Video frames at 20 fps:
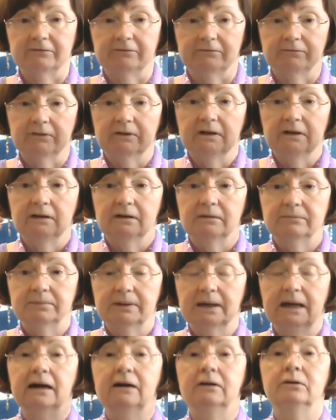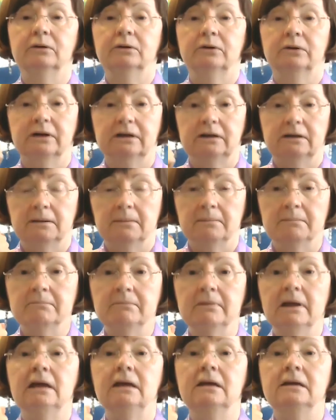of power and
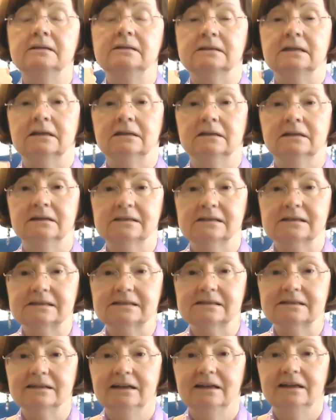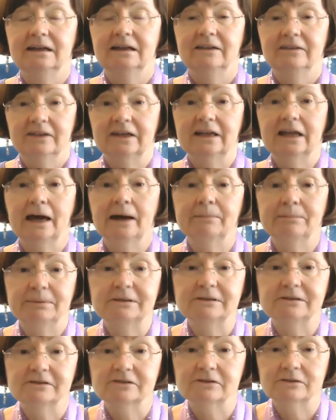amazingness that
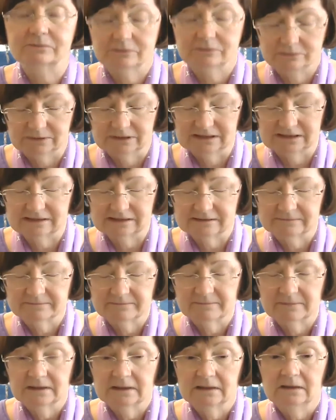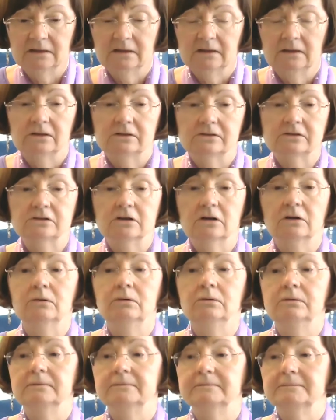happens through it.
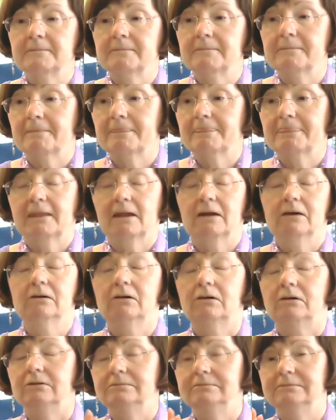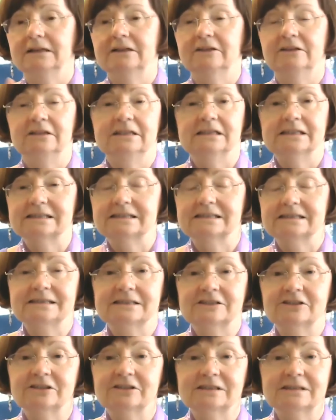So, oh my goodness,
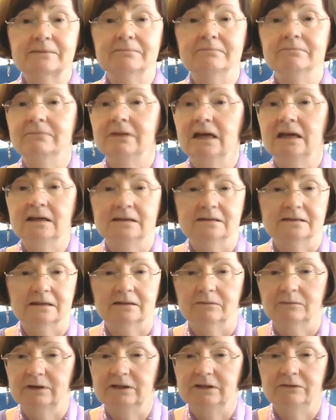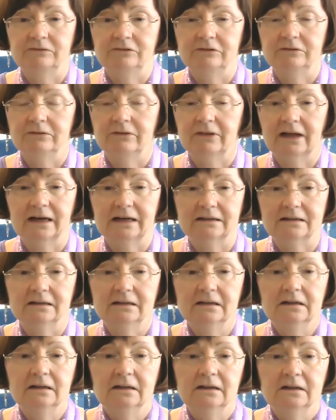it's just amazing when you do that.
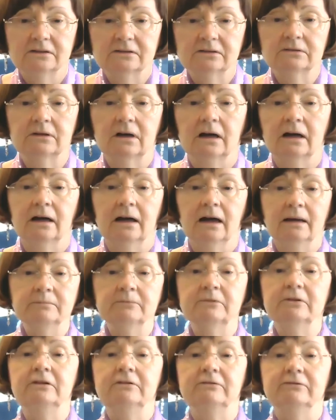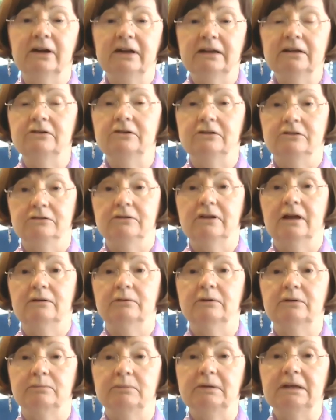So I'm going to invite you to do that
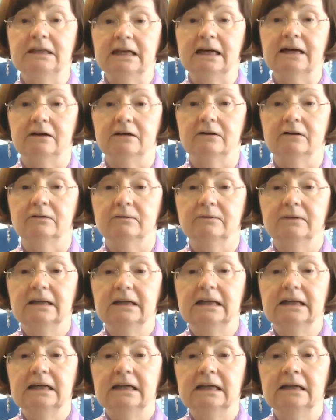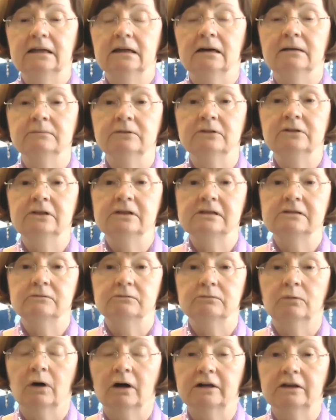with me now. And I'm going to
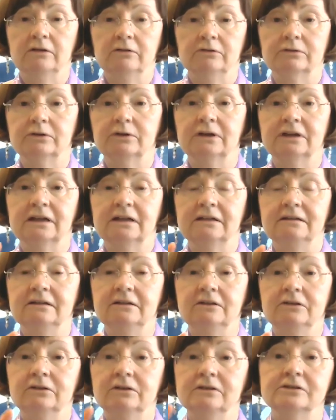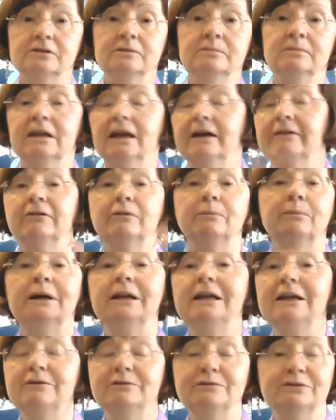walk you through it. And you can assume that
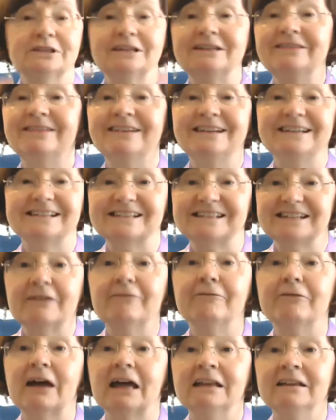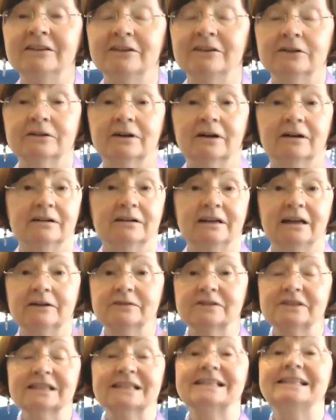everybody who's in this event, there are now
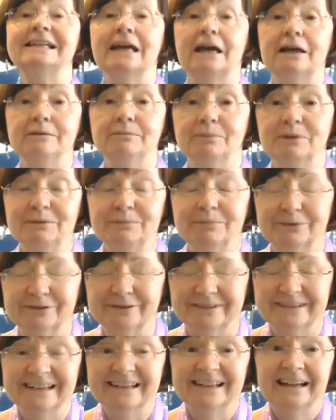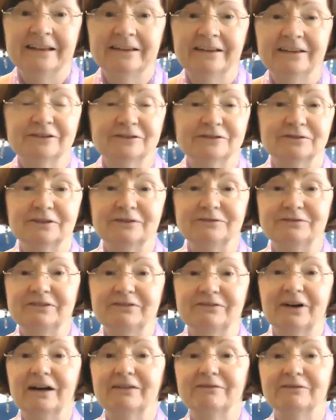68 people. I think there's
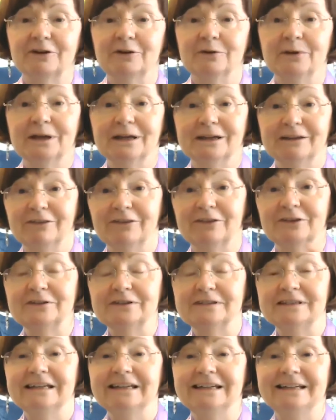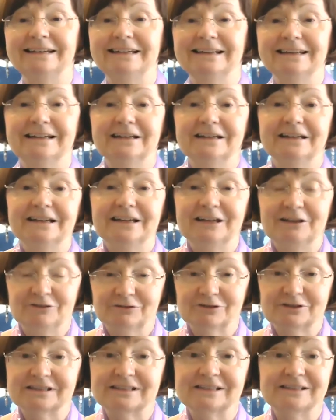55 going and 13
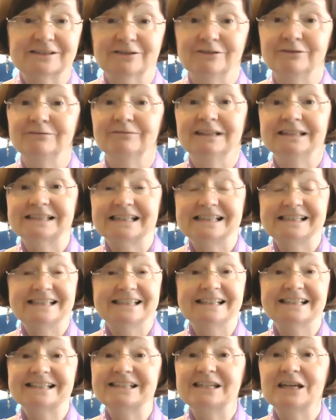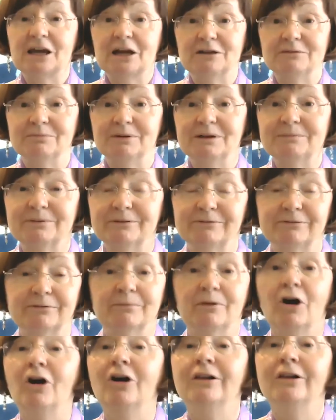interested. So let's say 68 people
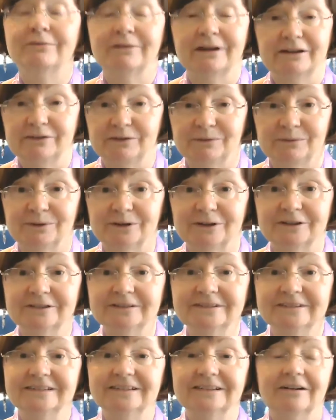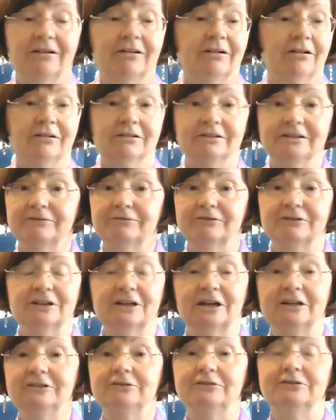from all around the world, all different
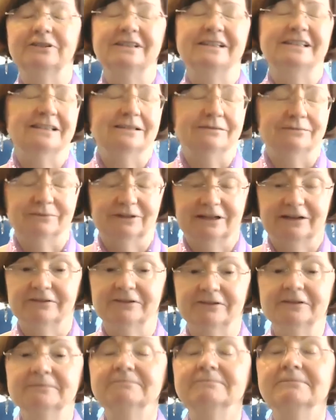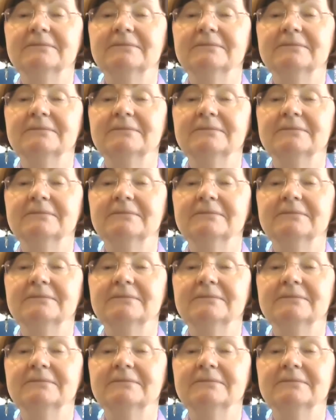countries and whatever.